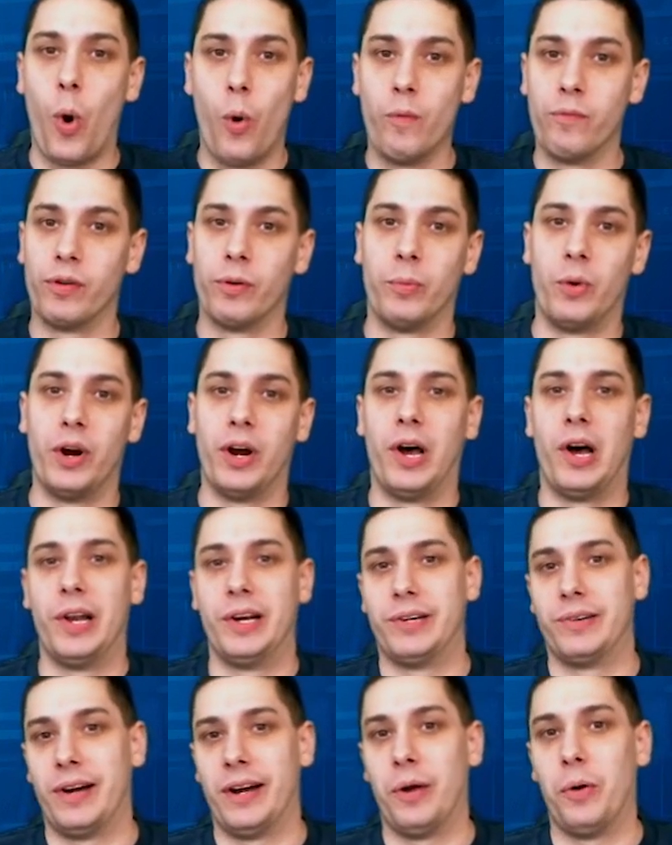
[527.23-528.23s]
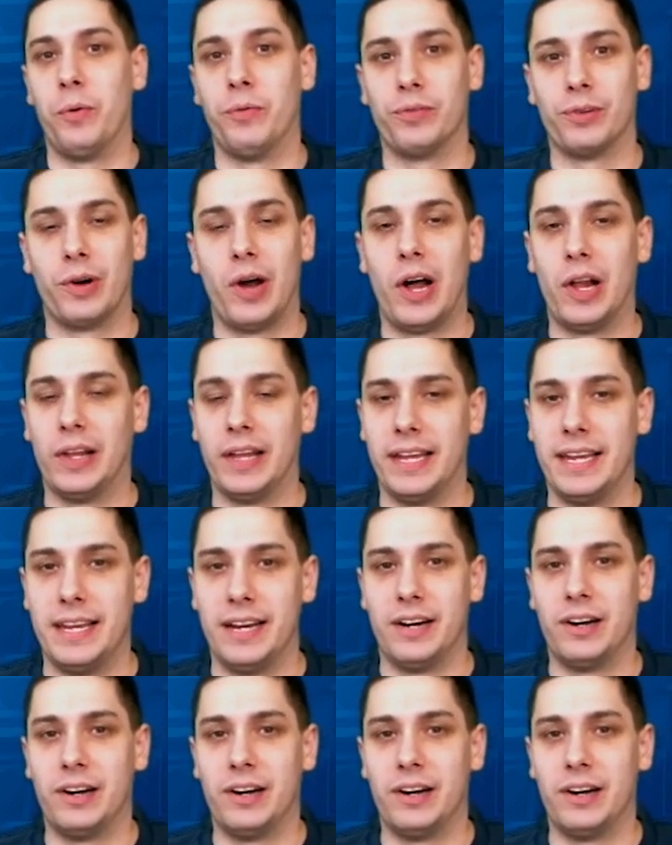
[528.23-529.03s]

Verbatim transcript: over 100 overall eh,